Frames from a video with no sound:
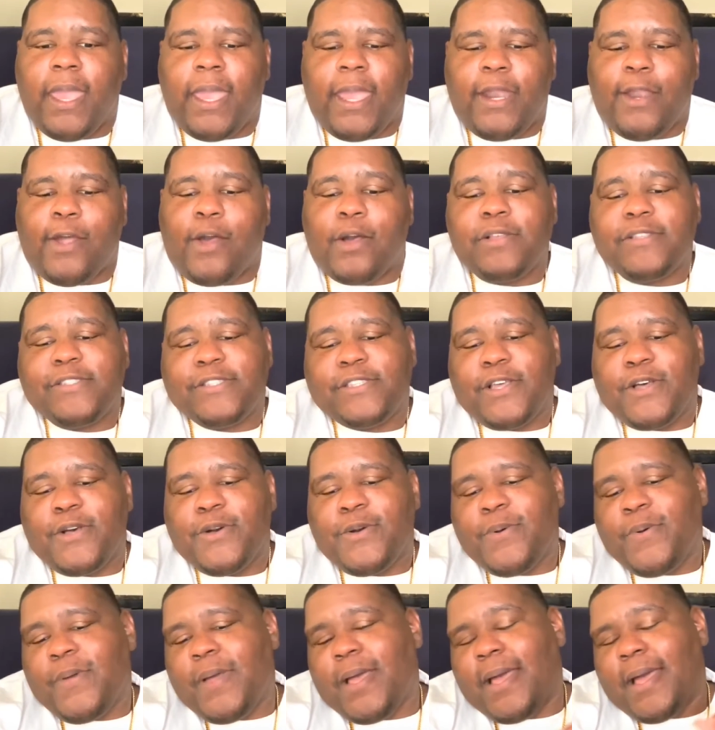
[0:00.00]
And
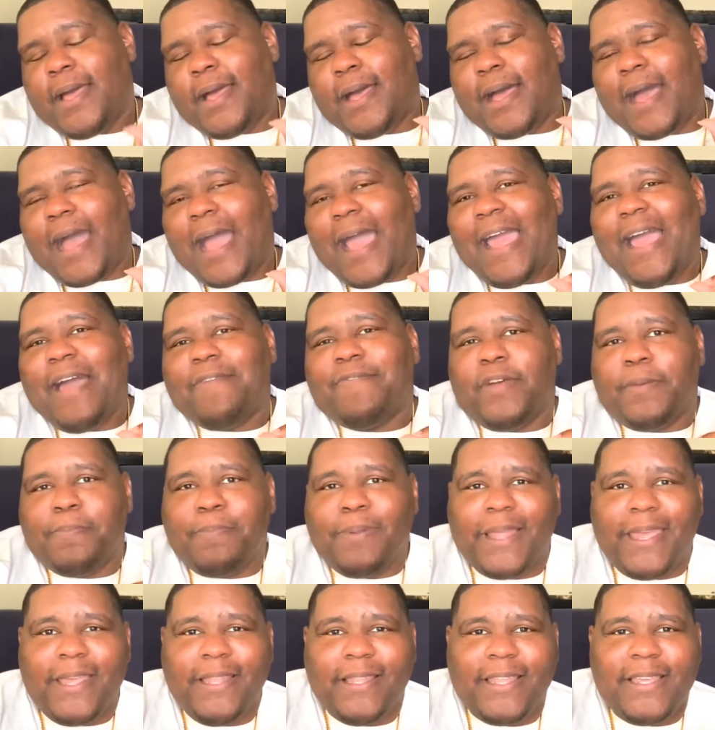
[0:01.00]
also, I have a
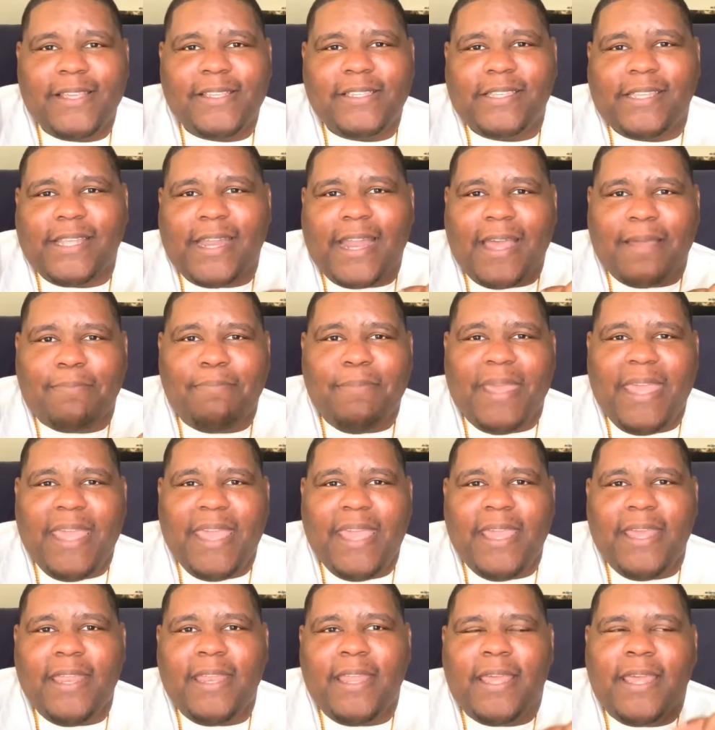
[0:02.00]
playlist that I
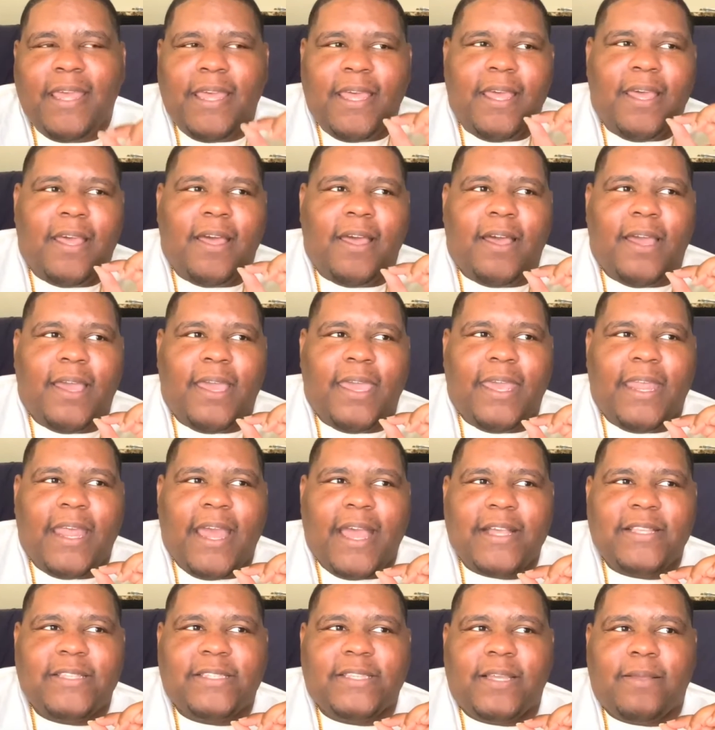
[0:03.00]
made. It
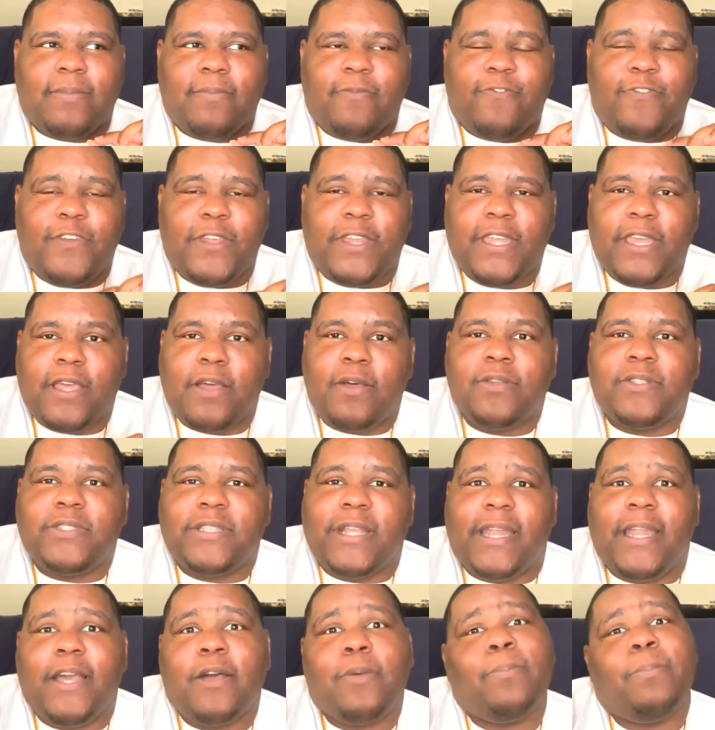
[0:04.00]
has videos
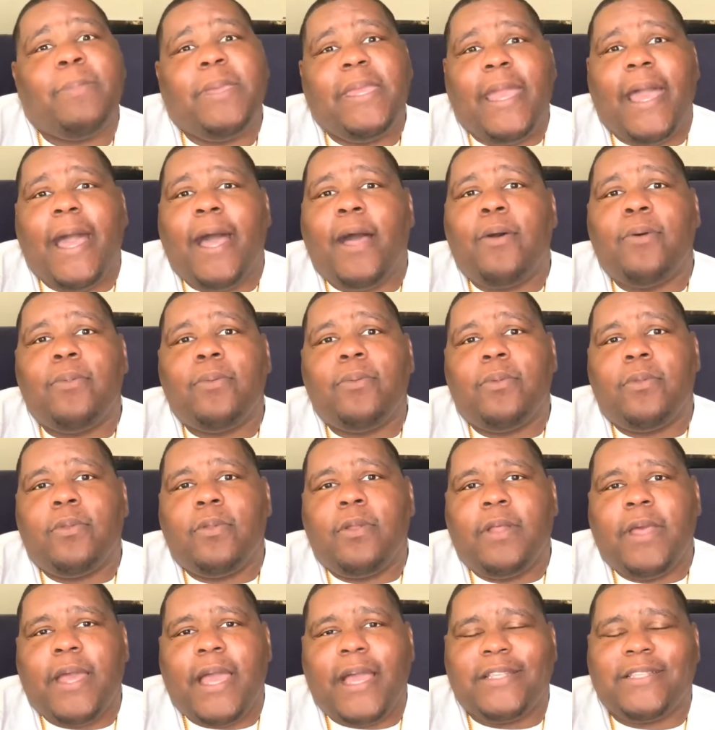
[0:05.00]
that helped me out
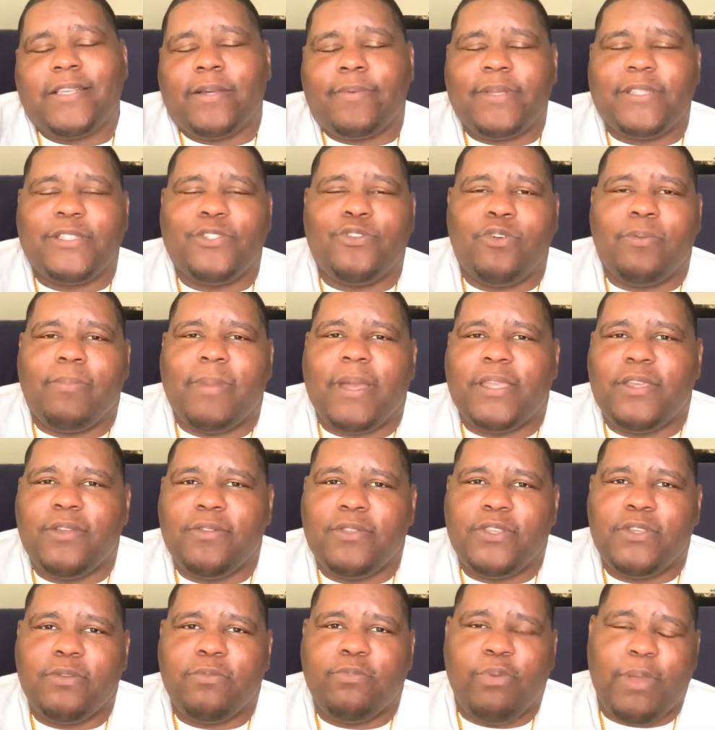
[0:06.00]
as I was doing my
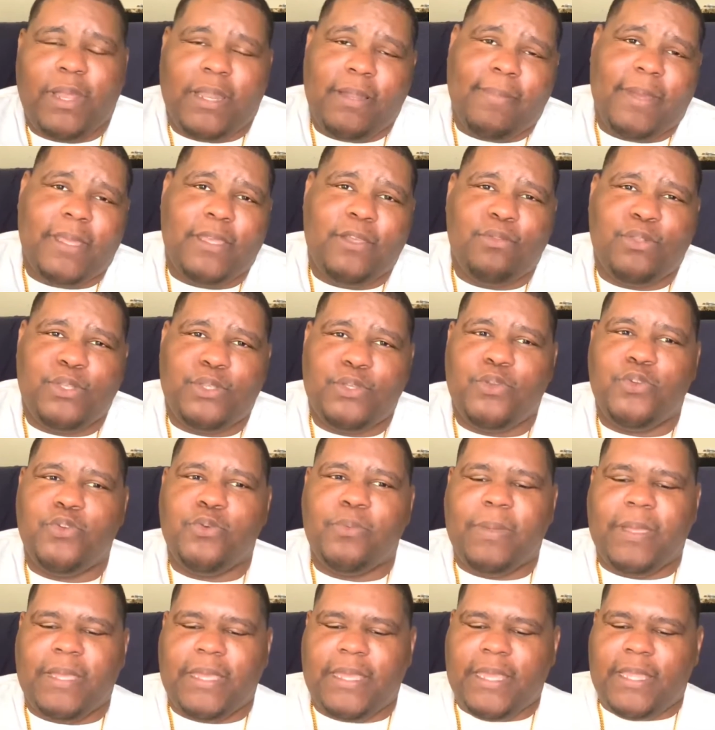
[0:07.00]
YouTube, creating my
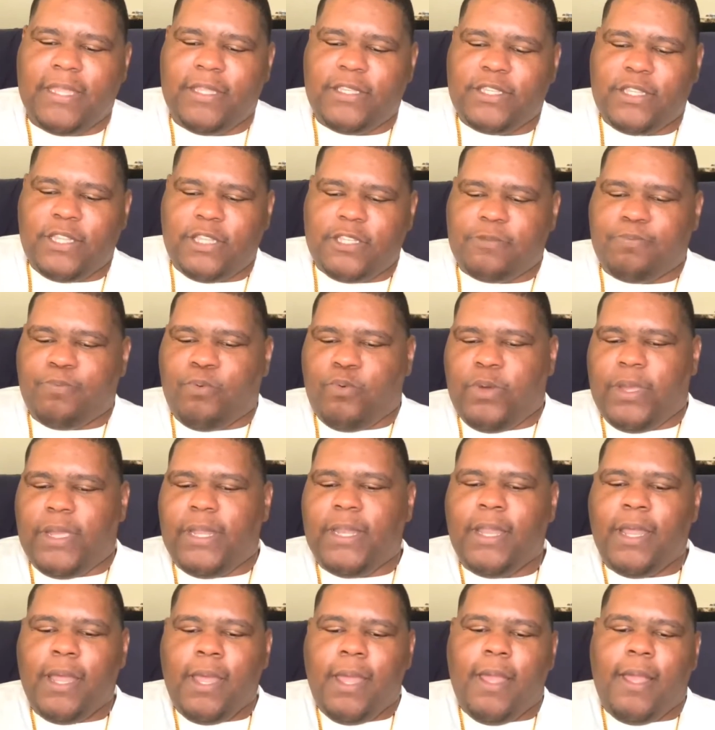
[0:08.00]
YouTube and getting to this
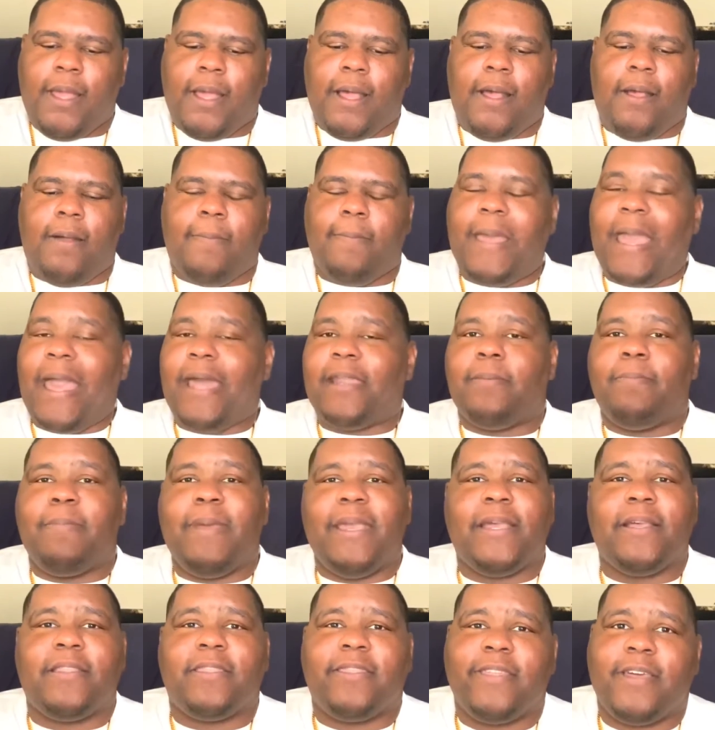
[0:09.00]
point. How to
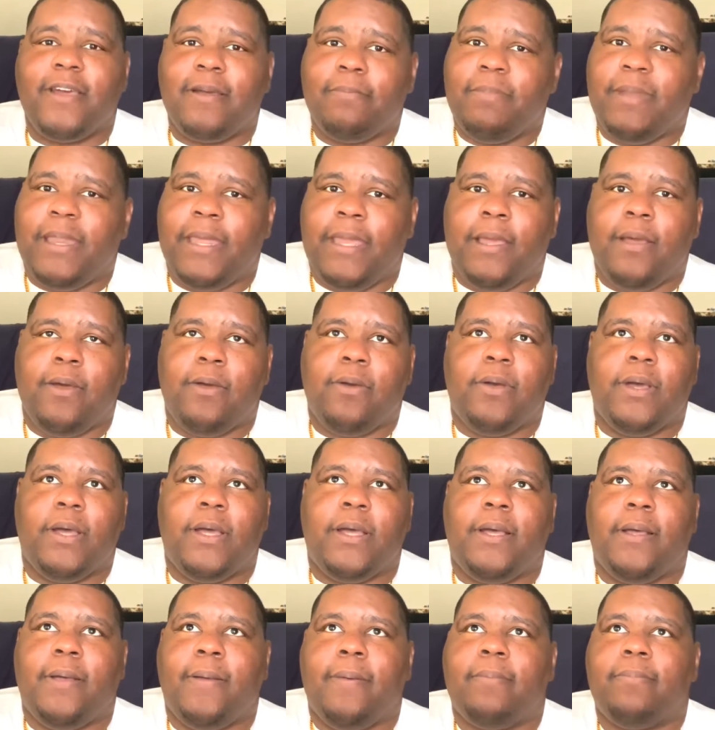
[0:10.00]
make a thumbnail
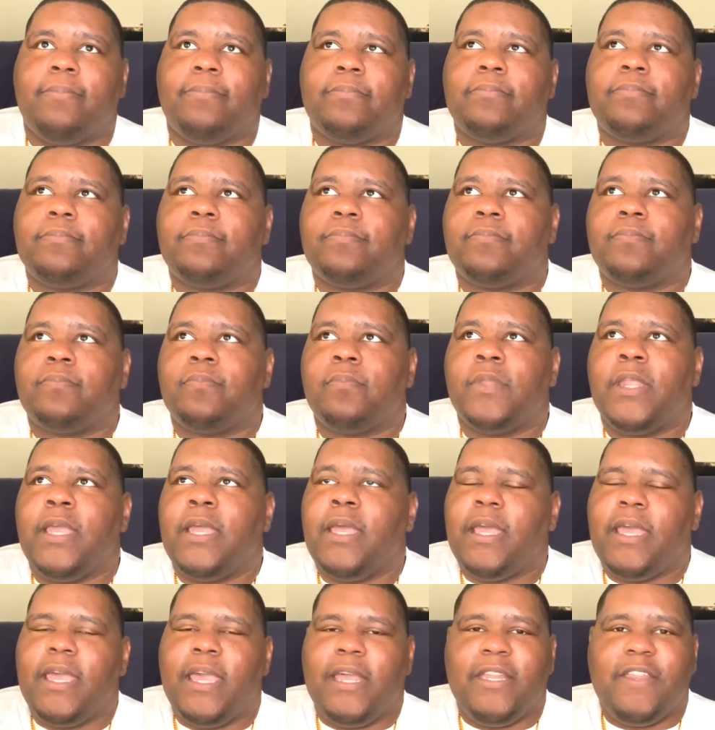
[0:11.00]

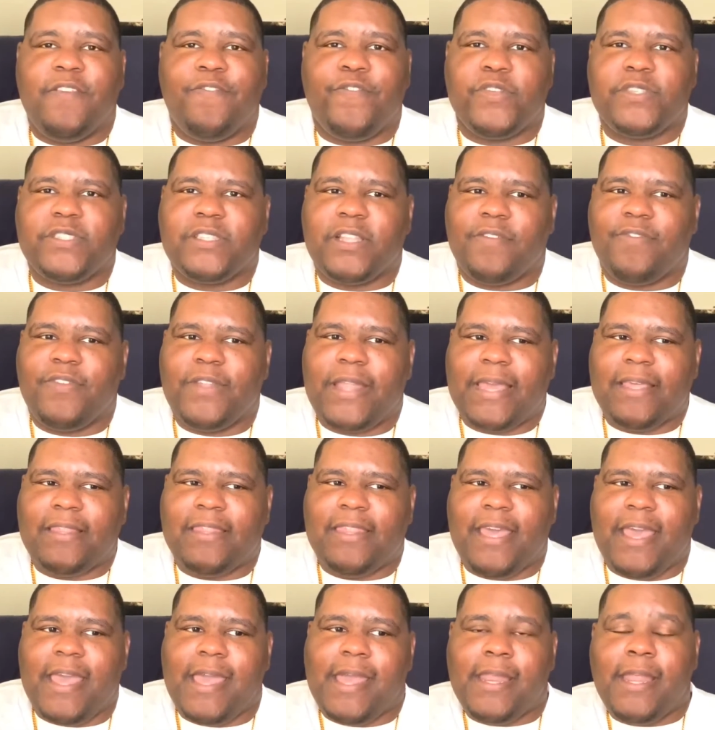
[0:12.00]
and different stuff
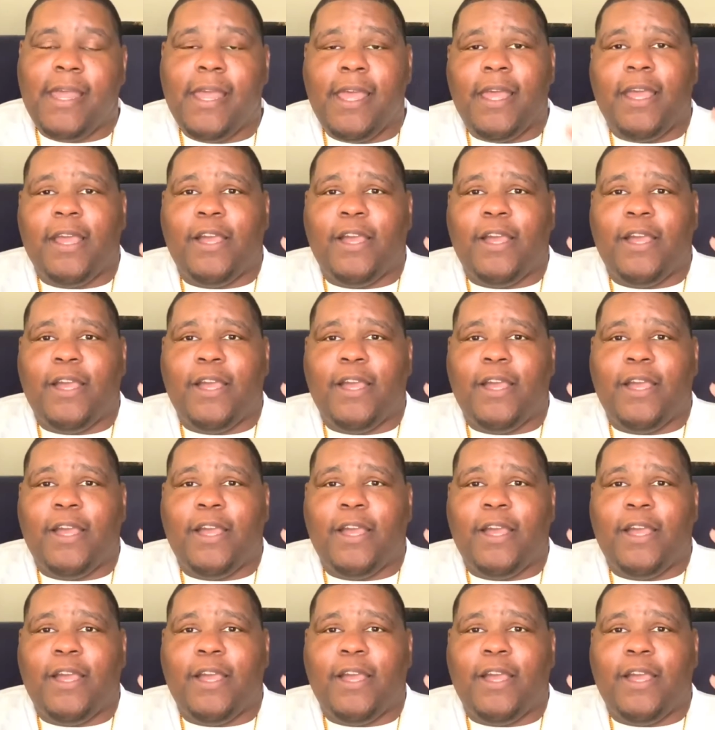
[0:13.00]
like that.